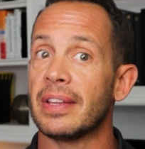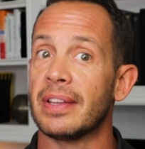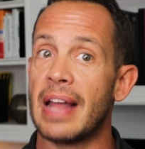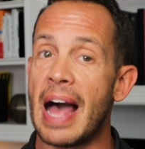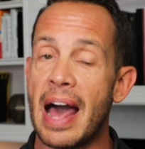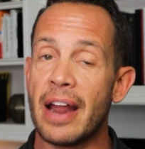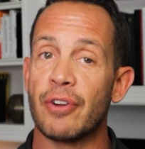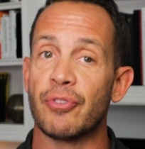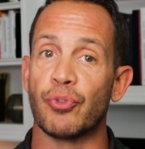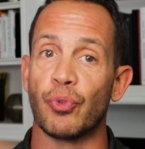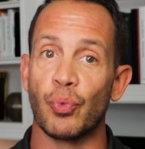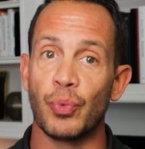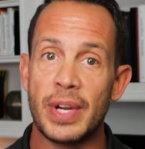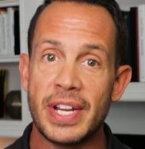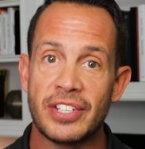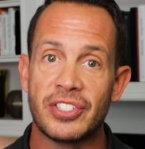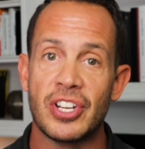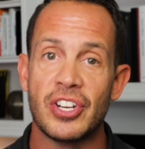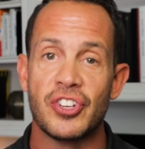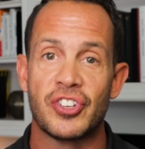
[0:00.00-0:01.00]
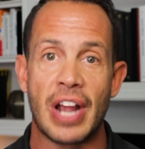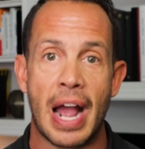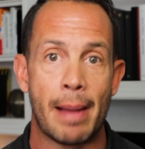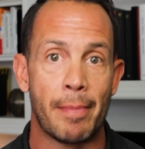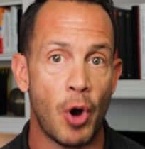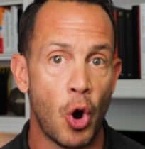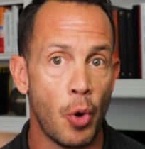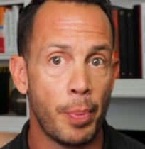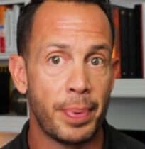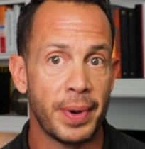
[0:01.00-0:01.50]
lot of recent
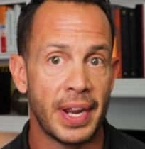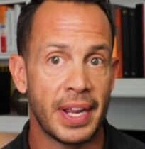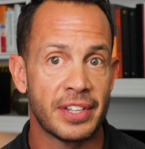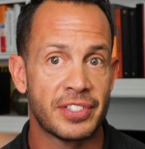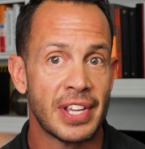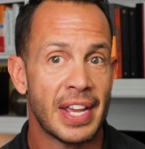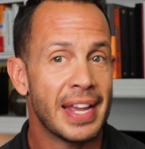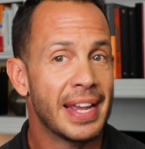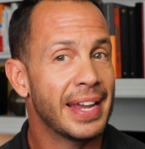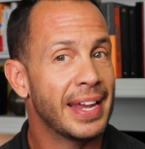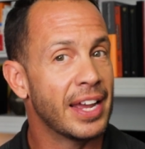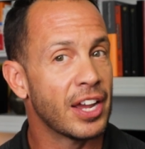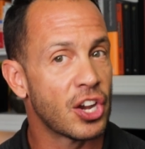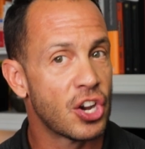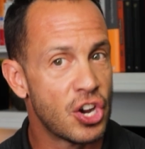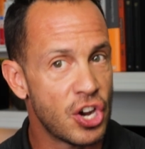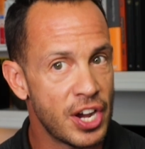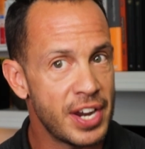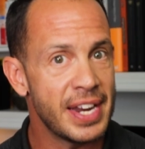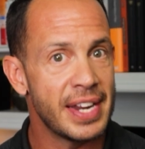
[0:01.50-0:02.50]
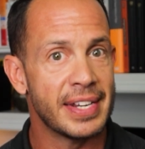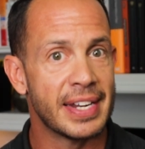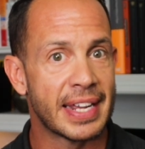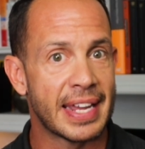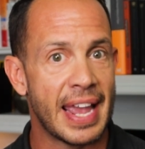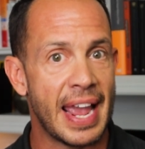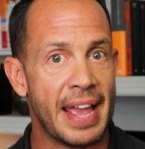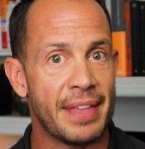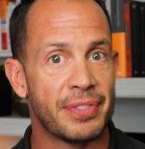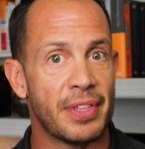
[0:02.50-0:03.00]
job openings, it could
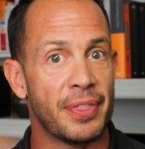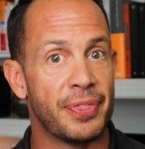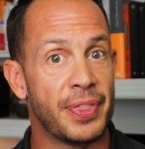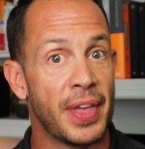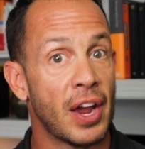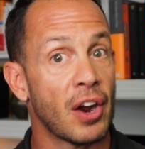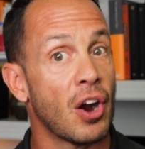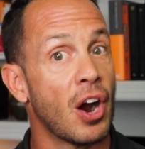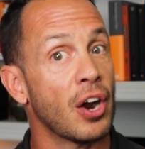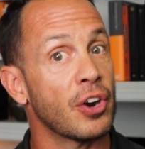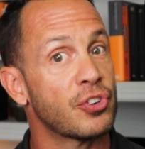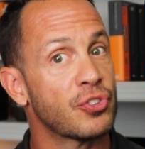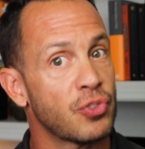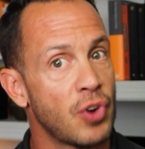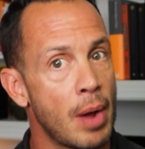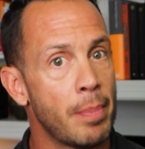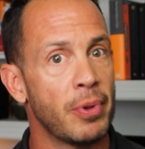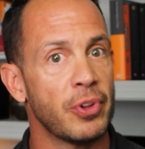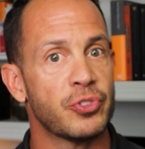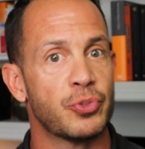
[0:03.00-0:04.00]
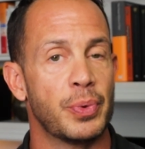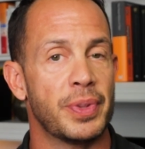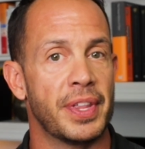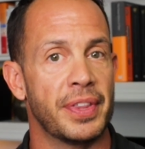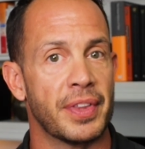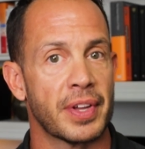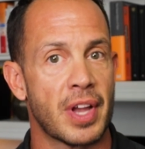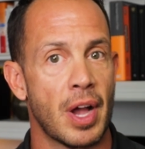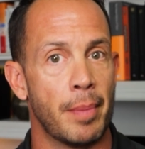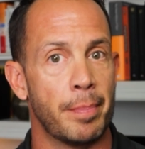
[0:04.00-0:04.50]
indicate that there are troubles
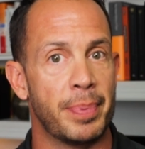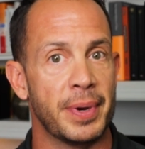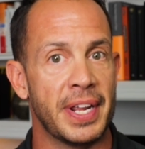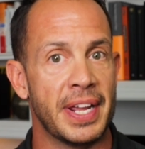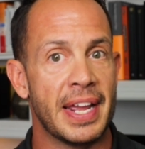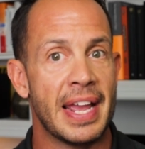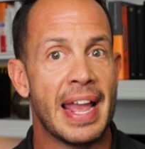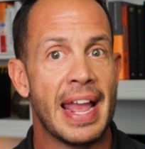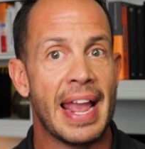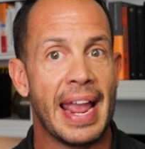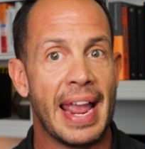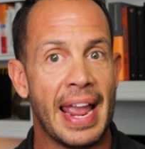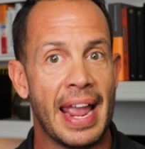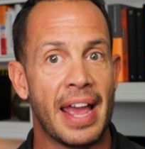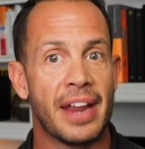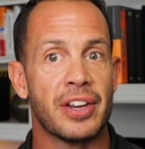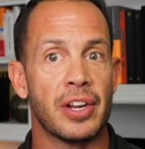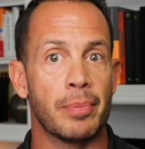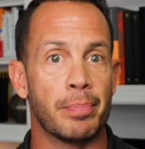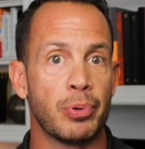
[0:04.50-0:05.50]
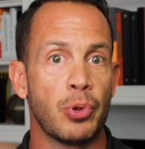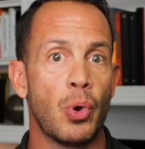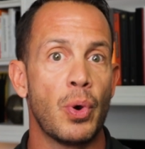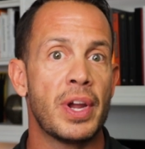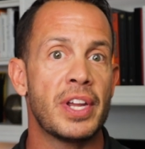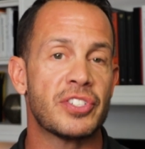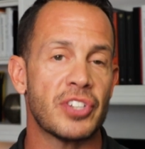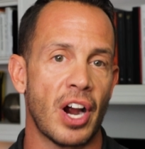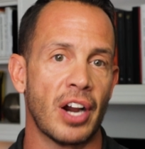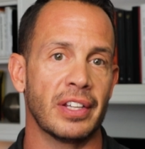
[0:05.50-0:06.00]
within the company and
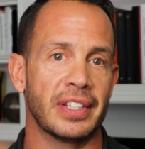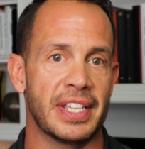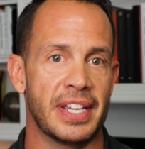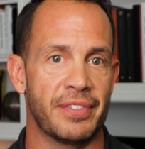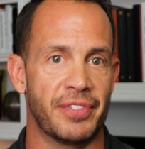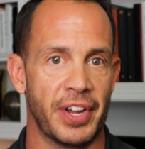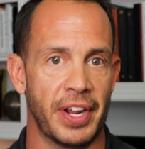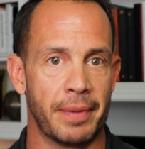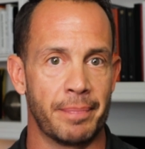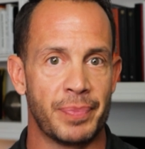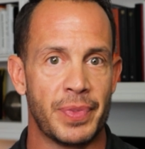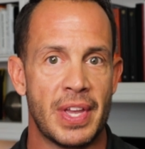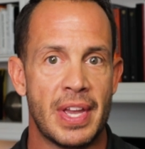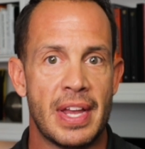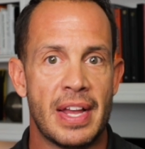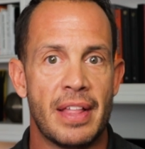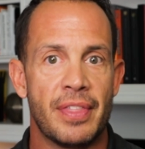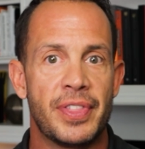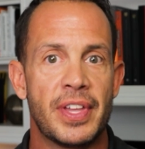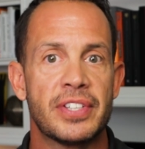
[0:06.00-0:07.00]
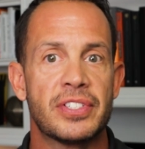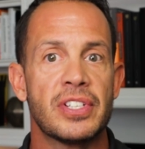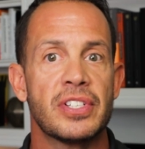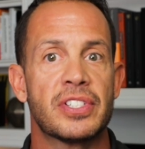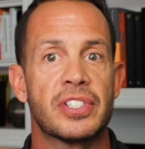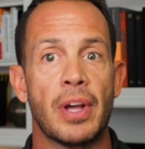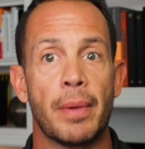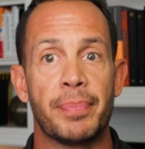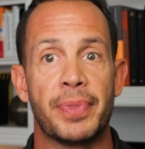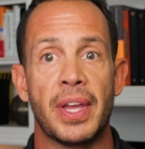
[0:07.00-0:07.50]
employees are leaving. This is
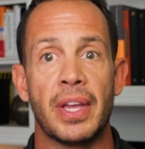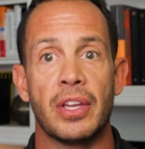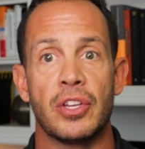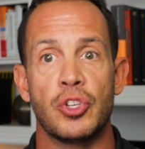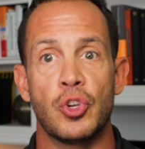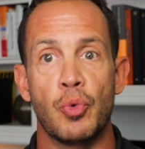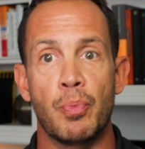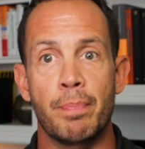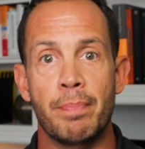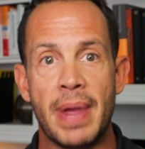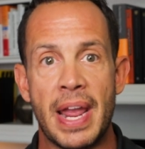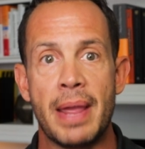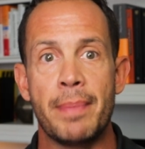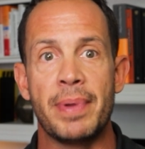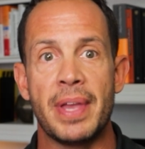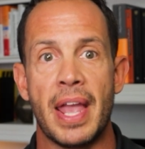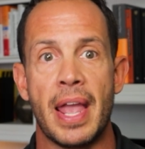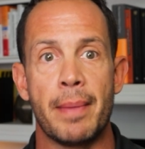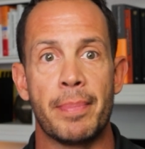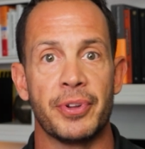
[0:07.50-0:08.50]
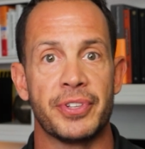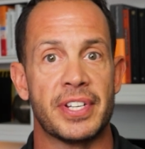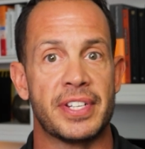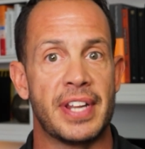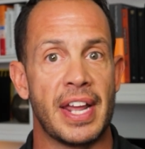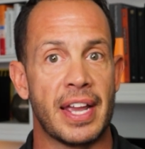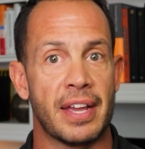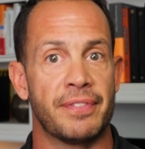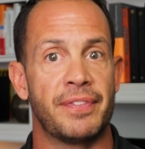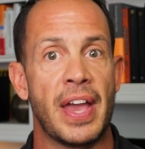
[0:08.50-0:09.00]
something you may be able to
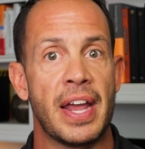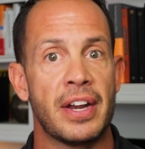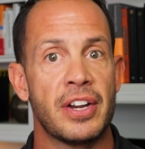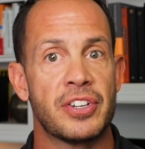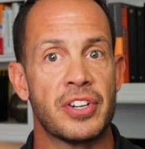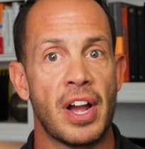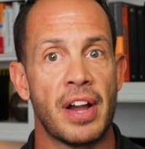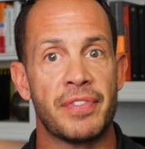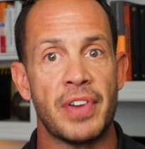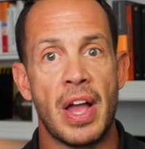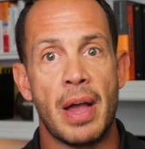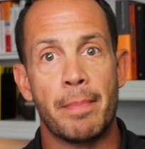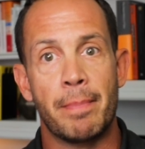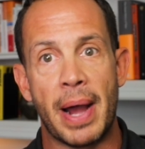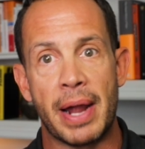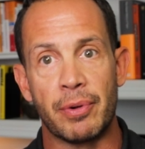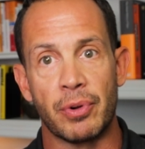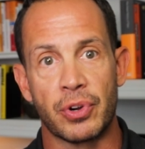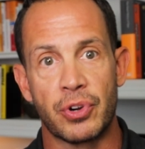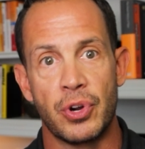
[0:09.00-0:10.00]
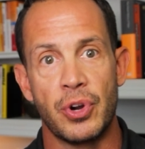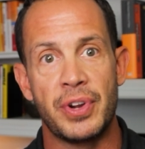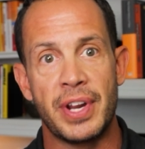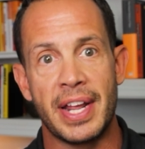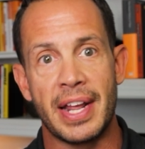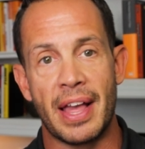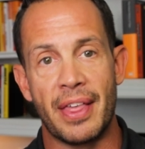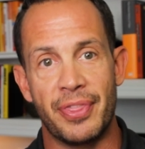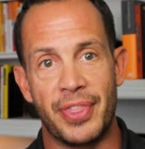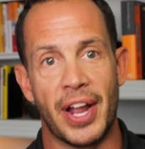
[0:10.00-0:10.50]
take advantage of by
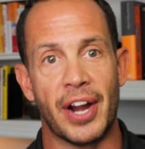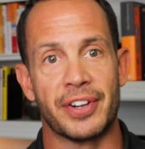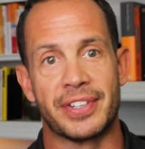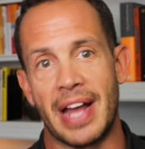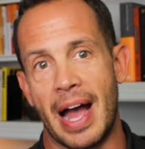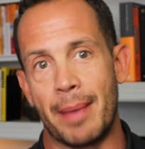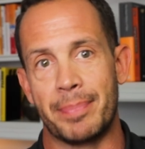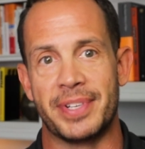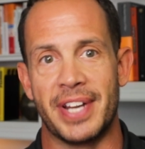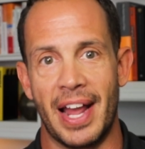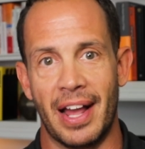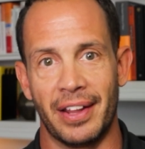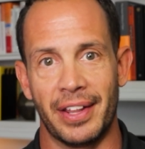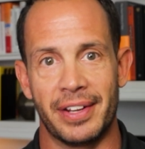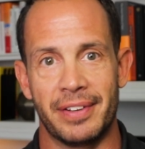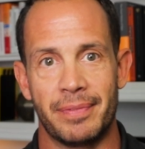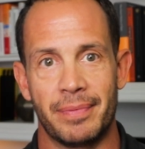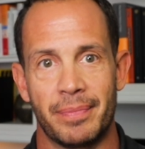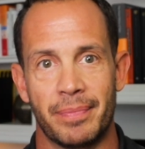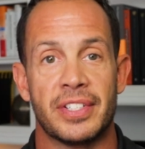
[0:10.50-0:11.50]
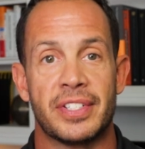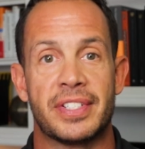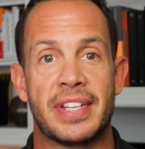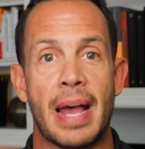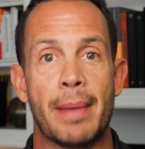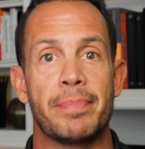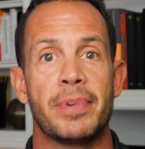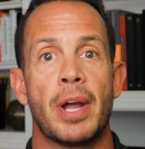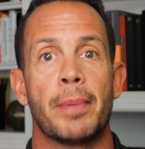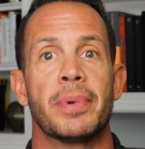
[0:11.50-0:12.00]
recruiting their top talent.
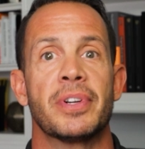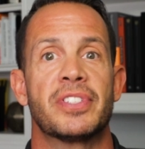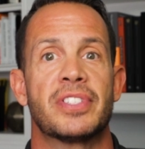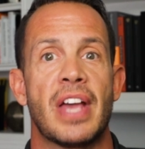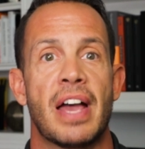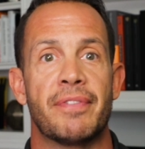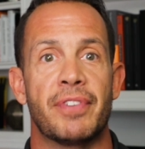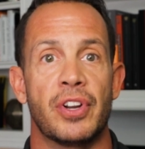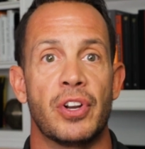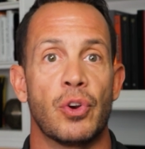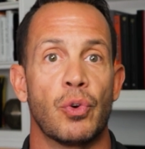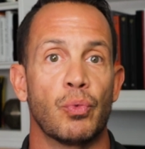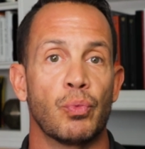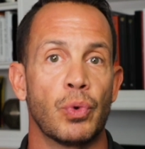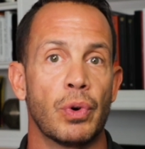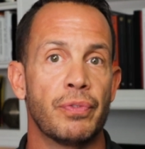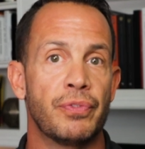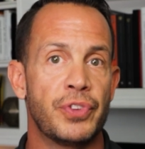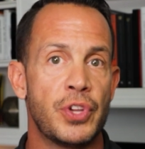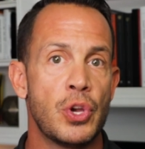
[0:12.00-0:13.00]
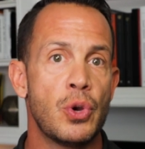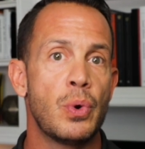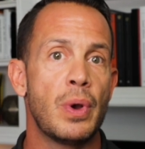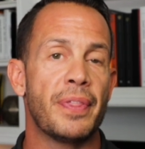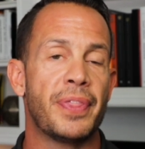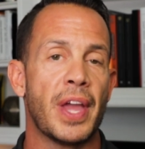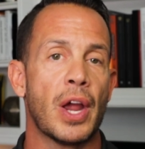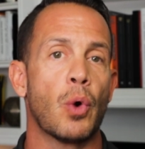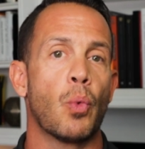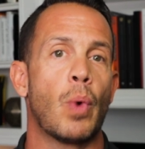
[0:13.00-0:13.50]
Step number 7, review
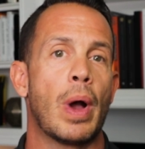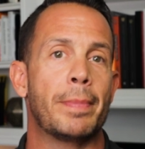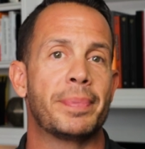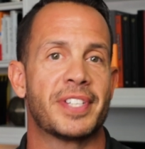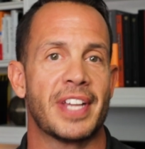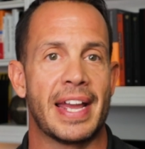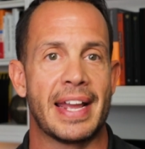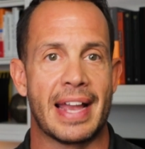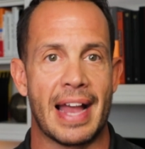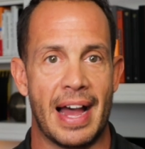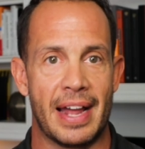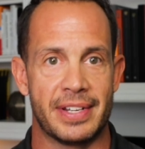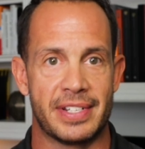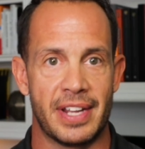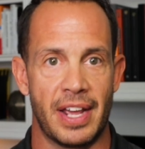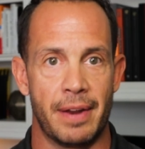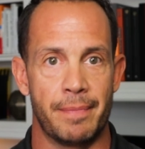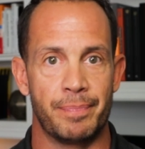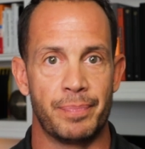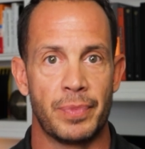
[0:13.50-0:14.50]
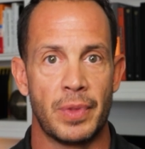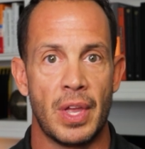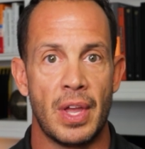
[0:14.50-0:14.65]
their website content.